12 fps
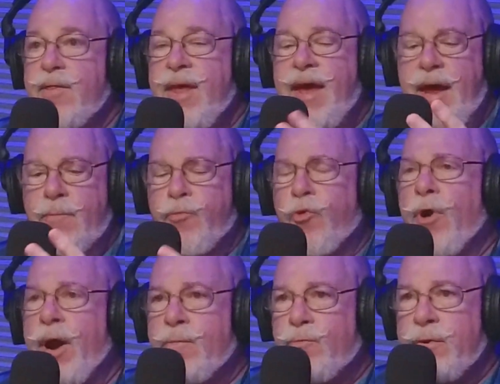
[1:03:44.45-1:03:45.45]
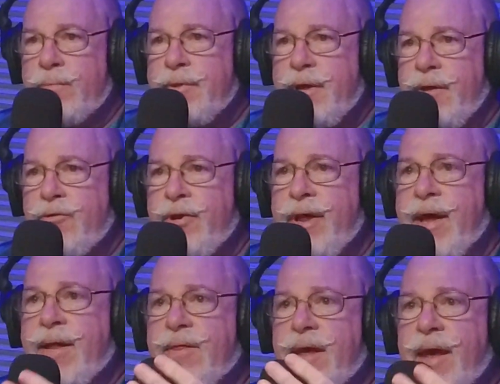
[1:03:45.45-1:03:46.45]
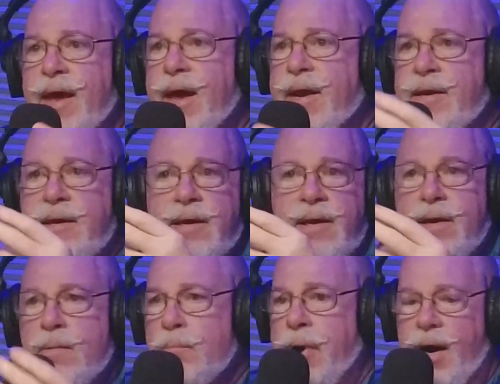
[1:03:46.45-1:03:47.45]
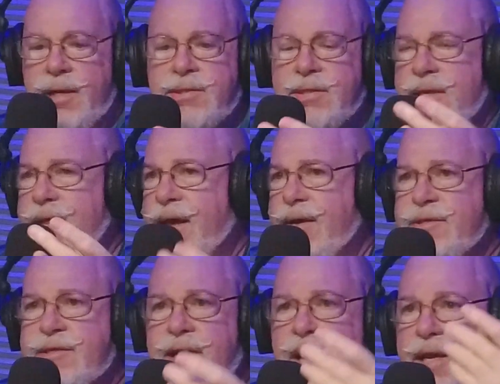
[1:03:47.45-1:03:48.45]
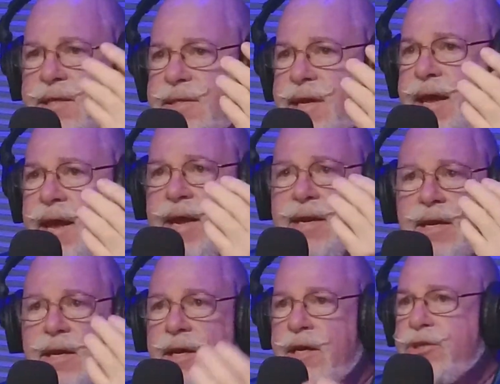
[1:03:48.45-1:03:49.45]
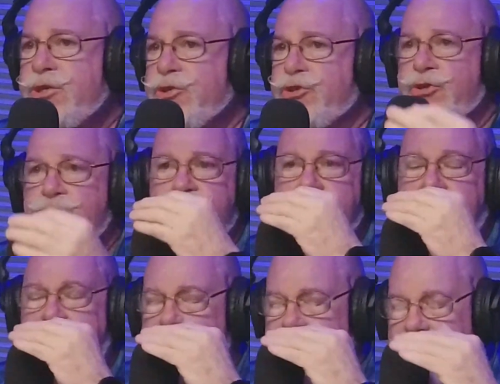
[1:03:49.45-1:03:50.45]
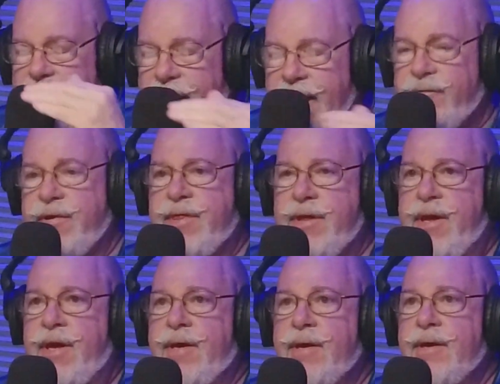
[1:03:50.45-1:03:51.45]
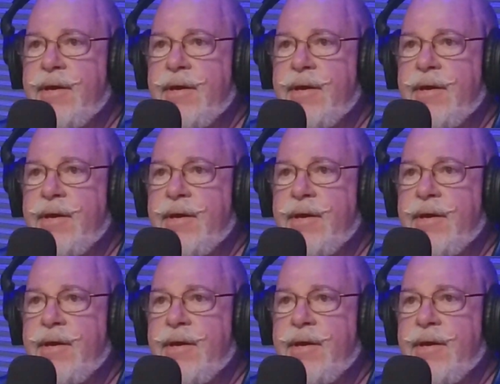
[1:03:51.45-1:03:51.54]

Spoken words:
They had prime rib the other day. They had pasta. They had salads. They had desserts. They had everything.